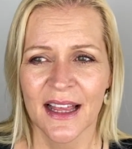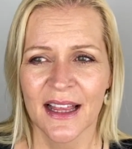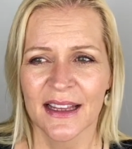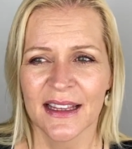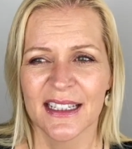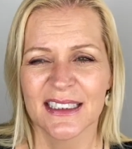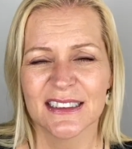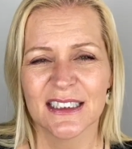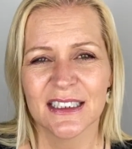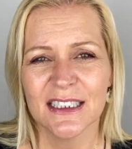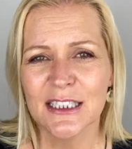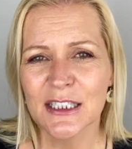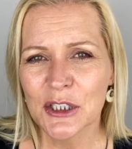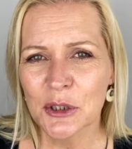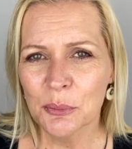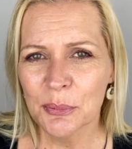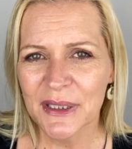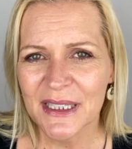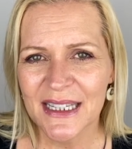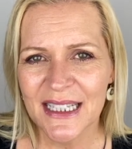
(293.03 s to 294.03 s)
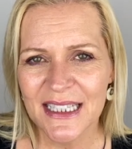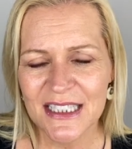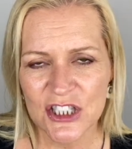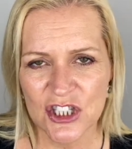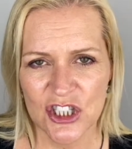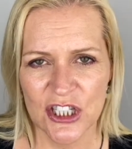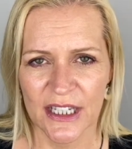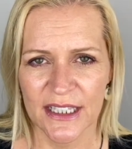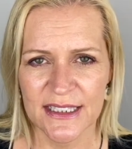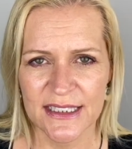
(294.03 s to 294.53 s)
there's a little bit less
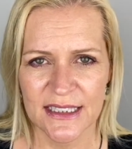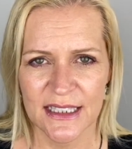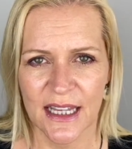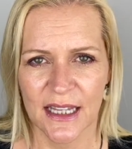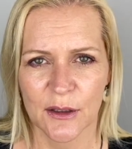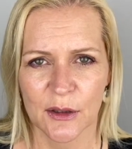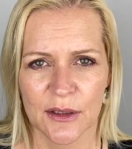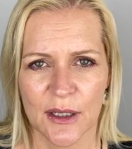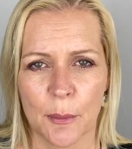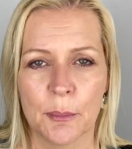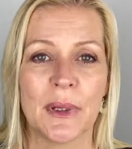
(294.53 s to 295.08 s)
chance that